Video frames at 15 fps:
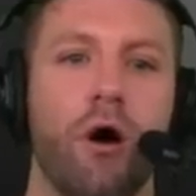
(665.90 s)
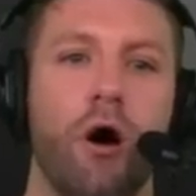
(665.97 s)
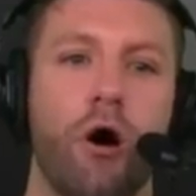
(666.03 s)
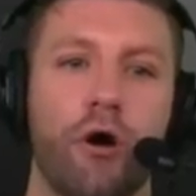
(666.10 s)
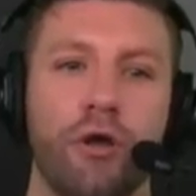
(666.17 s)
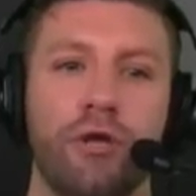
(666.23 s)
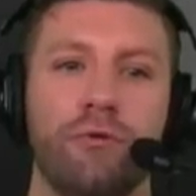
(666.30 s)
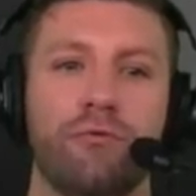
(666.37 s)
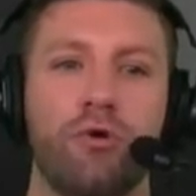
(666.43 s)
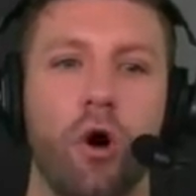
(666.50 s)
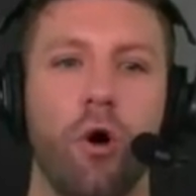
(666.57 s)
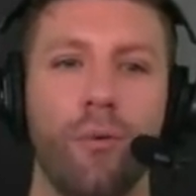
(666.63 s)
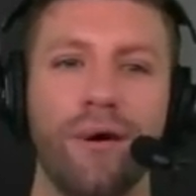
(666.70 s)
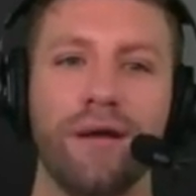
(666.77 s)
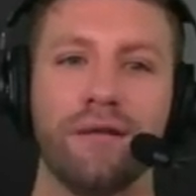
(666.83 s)
Are you
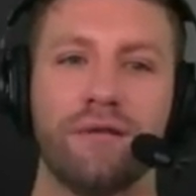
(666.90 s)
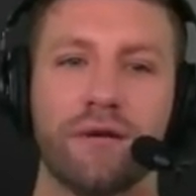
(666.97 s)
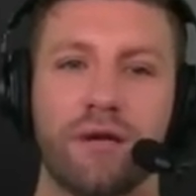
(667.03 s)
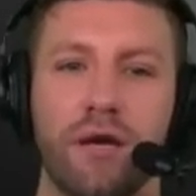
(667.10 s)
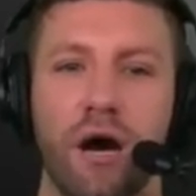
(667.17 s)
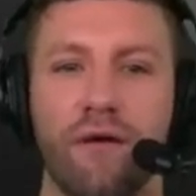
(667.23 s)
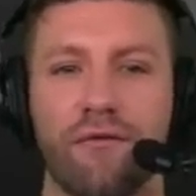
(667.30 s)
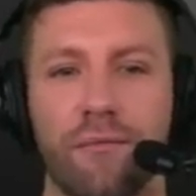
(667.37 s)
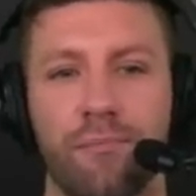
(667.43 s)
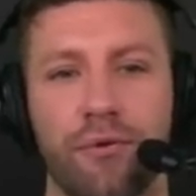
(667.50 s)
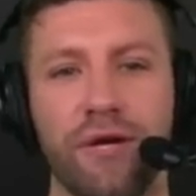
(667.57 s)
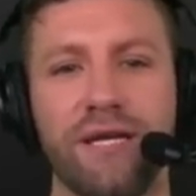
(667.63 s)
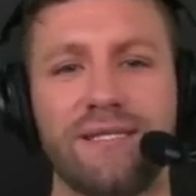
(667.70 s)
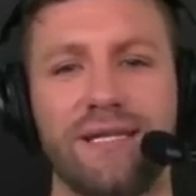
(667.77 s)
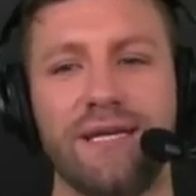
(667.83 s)
going to cover
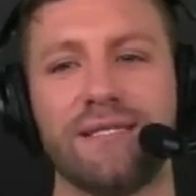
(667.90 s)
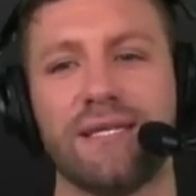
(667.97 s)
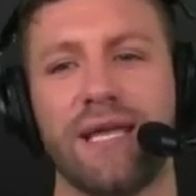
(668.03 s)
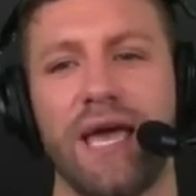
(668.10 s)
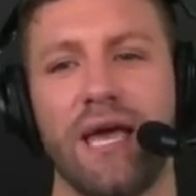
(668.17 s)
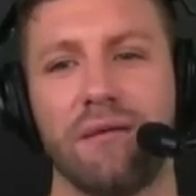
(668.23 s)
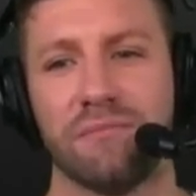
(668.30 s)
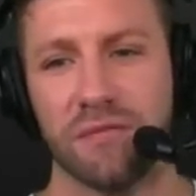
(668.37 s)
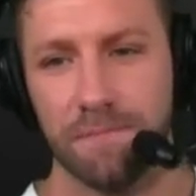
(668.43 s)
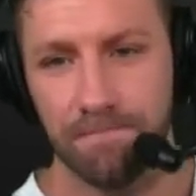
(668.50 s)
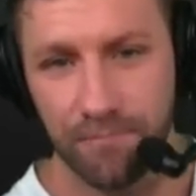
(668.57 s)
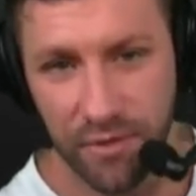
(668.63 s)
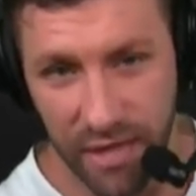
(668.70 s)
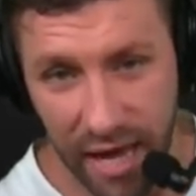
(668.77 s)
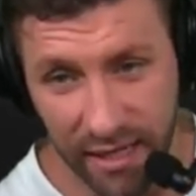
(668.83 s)
preseason games?
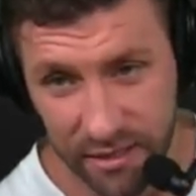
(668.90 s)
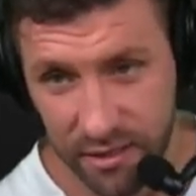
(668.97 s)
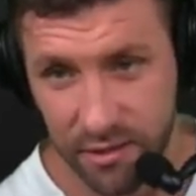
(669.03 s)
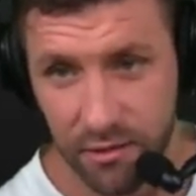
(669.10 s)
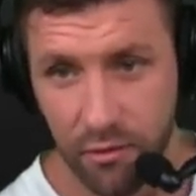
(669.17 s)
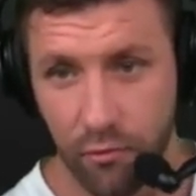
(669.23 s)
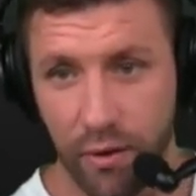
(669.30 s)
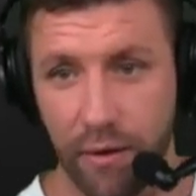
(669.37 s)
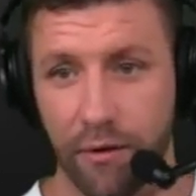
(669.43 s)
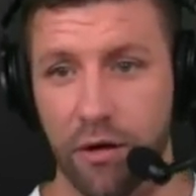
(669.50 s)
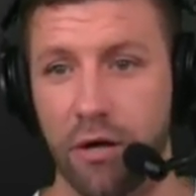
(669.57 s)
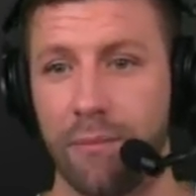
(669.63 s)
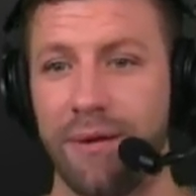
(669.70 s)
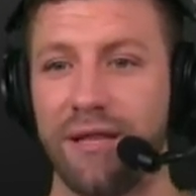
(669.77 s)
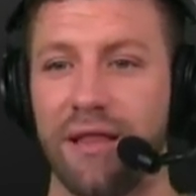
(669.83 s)
Yes. We are
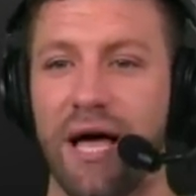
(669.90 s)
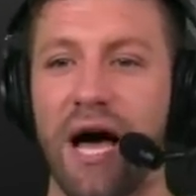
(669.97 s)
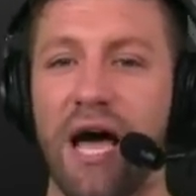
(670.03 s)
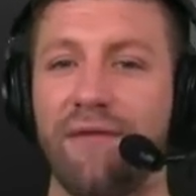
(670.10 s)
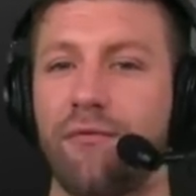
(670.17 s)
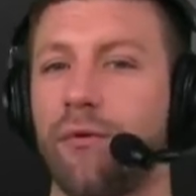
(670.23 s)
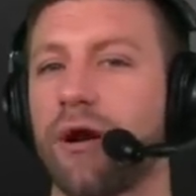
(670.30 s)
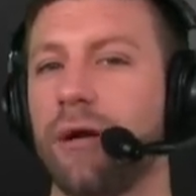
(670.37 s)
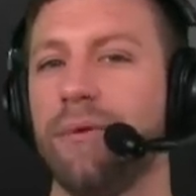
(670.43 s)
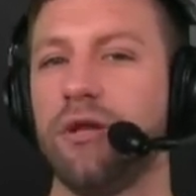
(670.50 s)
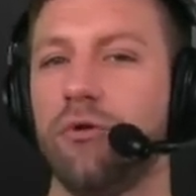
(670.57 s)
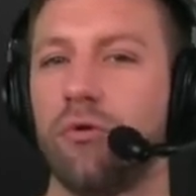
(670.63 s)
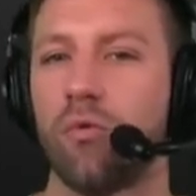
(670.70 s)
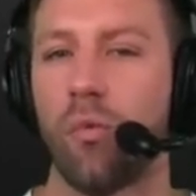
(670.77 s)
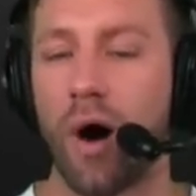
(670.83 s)
going to be live and we're going to be
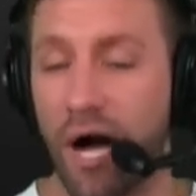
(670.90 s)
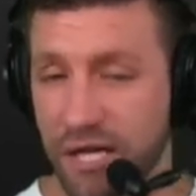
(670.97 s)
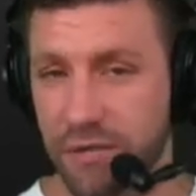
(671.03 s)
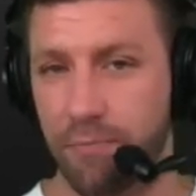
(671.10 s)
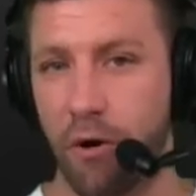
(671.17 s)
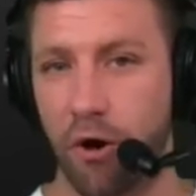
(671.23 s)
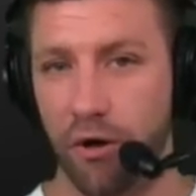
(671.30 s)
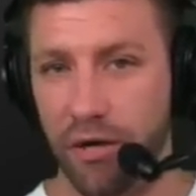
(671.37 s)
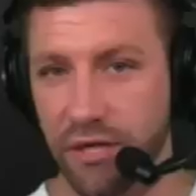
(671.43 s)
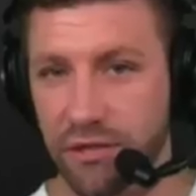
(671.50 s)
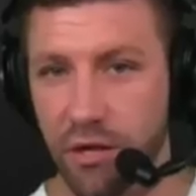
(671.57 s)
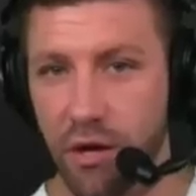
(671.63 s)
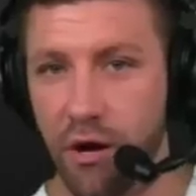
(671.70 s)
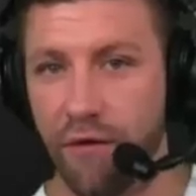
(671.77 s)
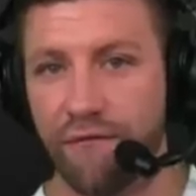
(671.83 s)
doing watch parties
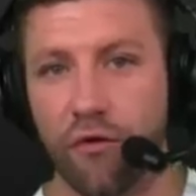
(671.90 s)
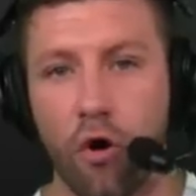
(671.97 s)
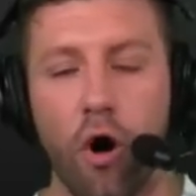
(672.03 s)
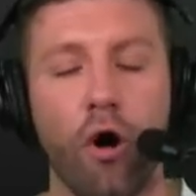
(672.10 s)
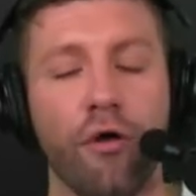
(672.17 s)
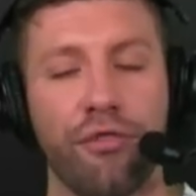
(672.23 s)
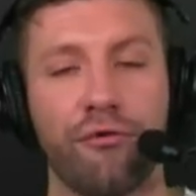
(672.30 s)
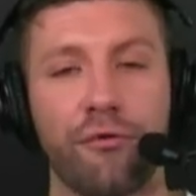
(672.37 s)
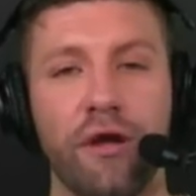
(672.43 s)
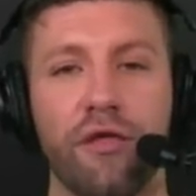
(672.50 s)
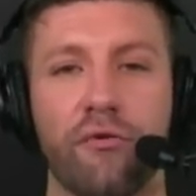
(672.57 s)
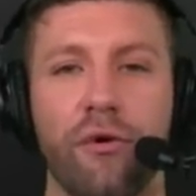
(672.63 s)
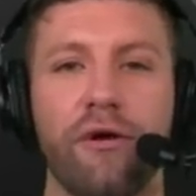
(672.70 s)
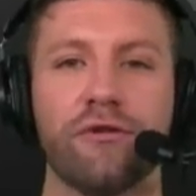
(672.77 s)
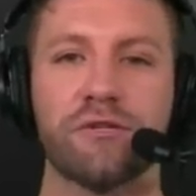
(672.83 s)
for all three of
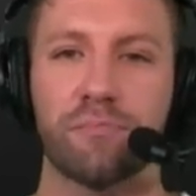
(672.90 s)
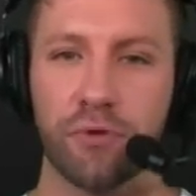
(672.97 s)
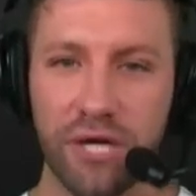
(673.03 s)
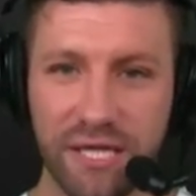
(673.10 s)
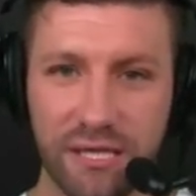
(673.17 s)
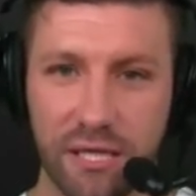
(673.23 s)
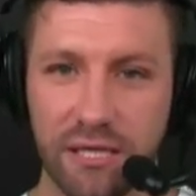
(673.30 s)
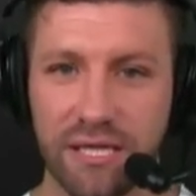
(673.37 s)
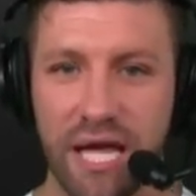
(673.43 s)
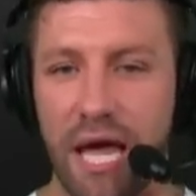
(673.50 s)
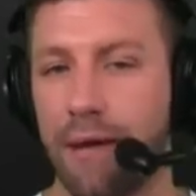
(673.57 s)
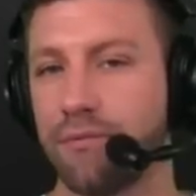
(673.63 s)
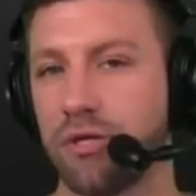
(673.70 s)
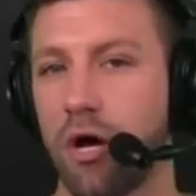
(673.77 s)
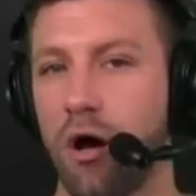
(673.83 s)
the Raiders preseason
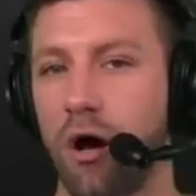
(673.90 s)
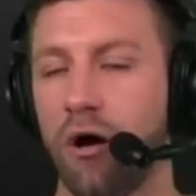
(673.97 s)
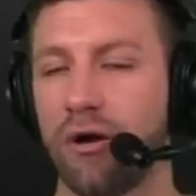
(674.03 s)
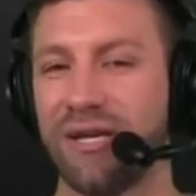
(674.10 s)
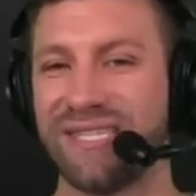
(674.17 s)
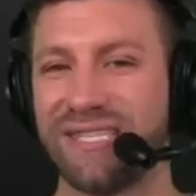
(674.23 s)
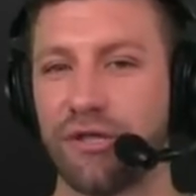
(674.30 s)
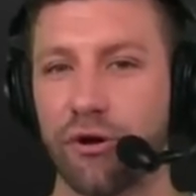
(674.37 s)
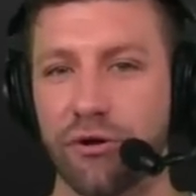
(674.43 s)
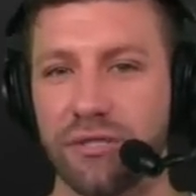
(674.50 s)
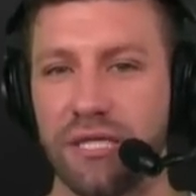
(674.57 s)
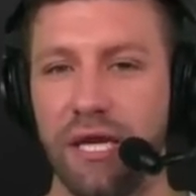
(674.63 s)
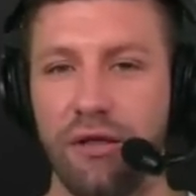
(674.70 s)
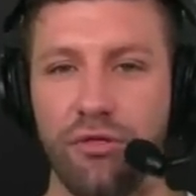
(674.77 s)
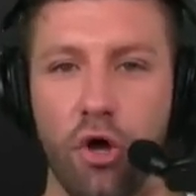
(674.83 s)
games August
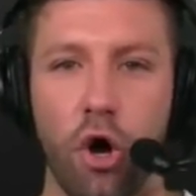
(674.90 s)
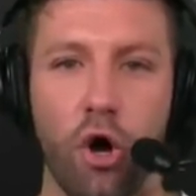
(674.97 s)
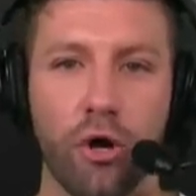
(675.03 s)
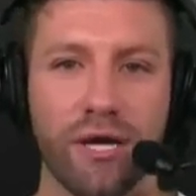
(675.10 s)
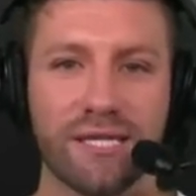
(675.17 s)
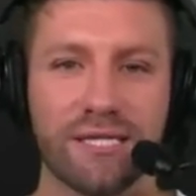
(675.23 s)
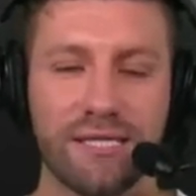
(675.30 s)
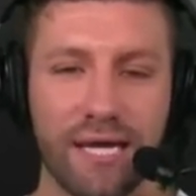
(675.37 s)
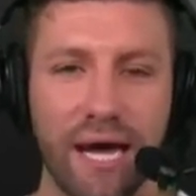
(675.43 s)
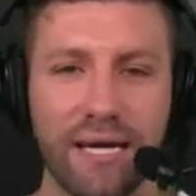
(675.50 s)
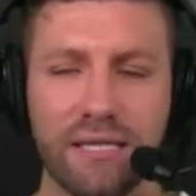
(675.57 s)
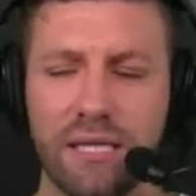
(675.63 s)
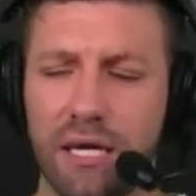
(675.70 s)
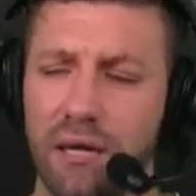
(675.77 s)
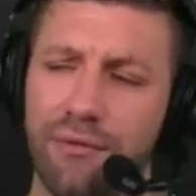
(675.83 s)
13th, August
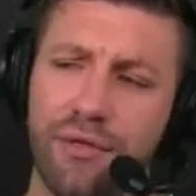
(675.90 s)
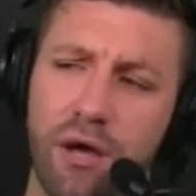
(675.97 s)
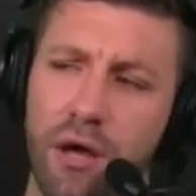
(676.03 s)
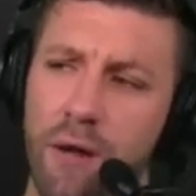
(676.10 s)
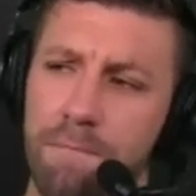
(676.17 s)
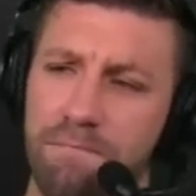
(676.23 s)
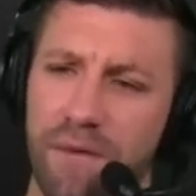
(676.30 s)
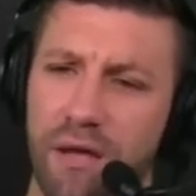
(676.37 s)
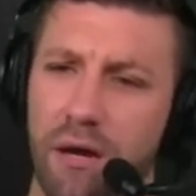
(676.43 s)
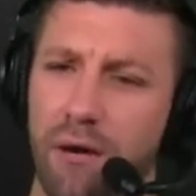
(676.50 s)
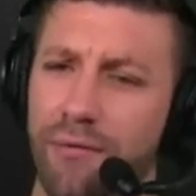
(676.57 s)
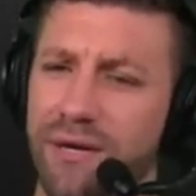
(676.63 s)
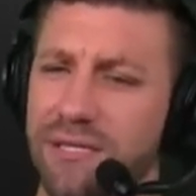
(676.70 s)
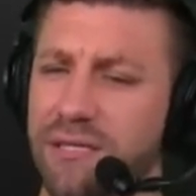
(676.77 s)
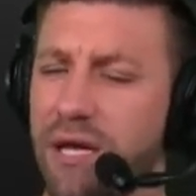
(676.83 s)
19th, and I
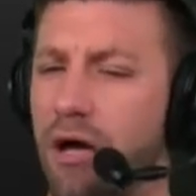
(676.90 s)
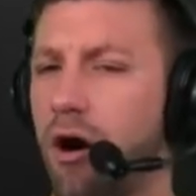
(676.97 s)
want to say